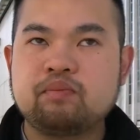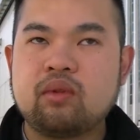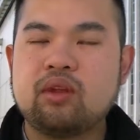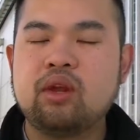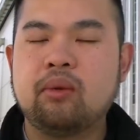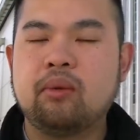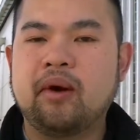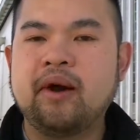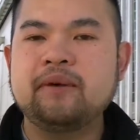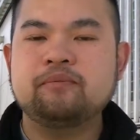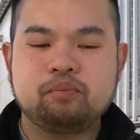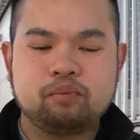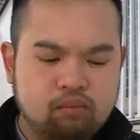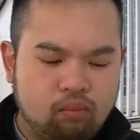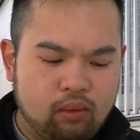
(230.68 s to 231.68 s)
You know what?
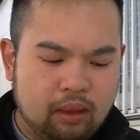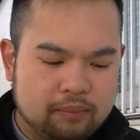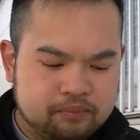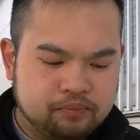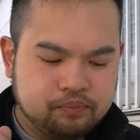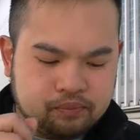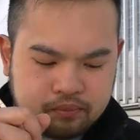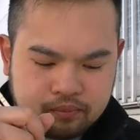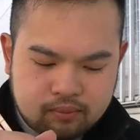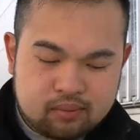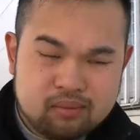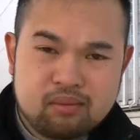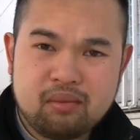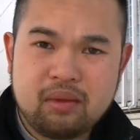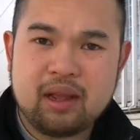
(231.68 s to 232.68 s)

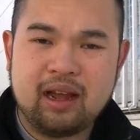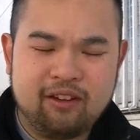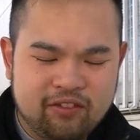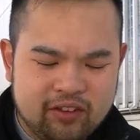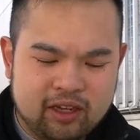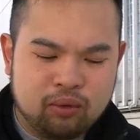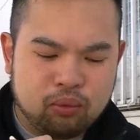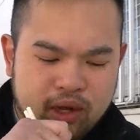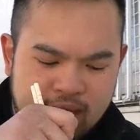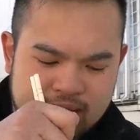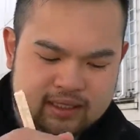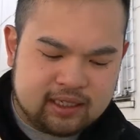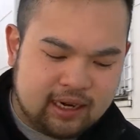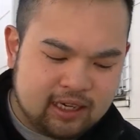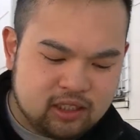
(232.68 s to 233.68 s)
I think it
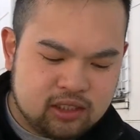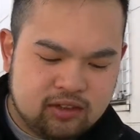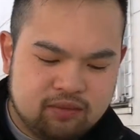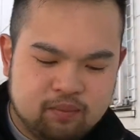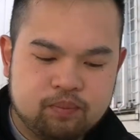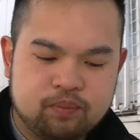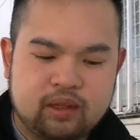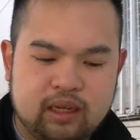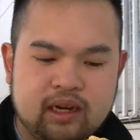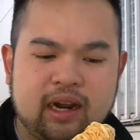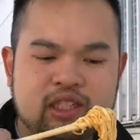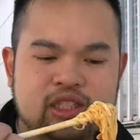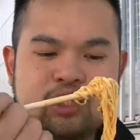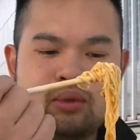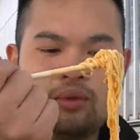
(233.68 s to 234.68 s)
works. It
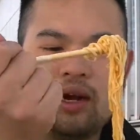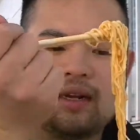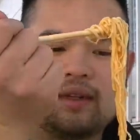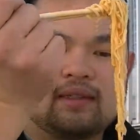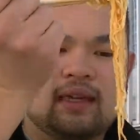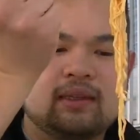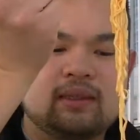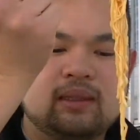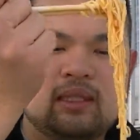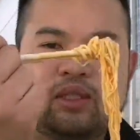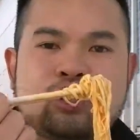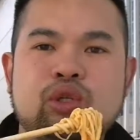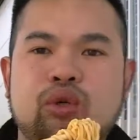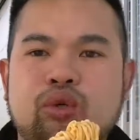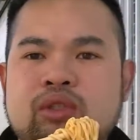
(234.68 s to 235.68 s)
actually works. Like these
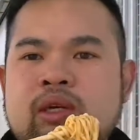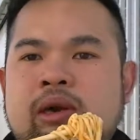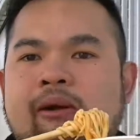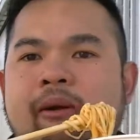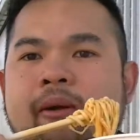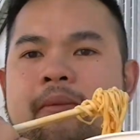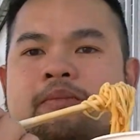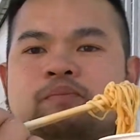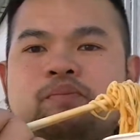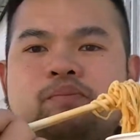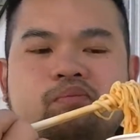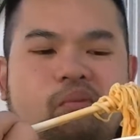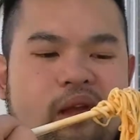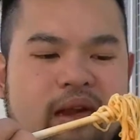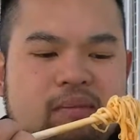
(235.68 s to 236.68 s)
noodles
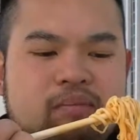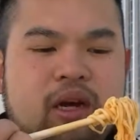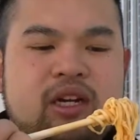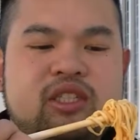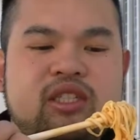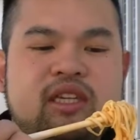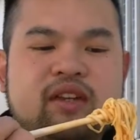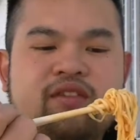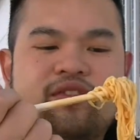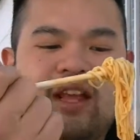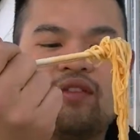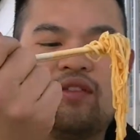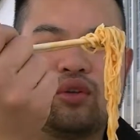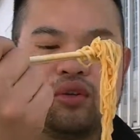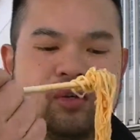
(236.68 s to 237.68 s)
and butter chicken
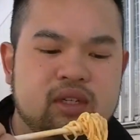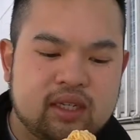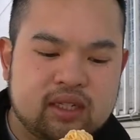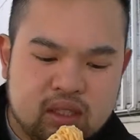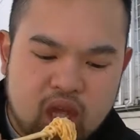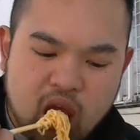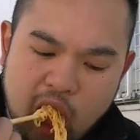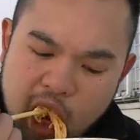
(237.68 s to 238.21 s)
flavor, goodness.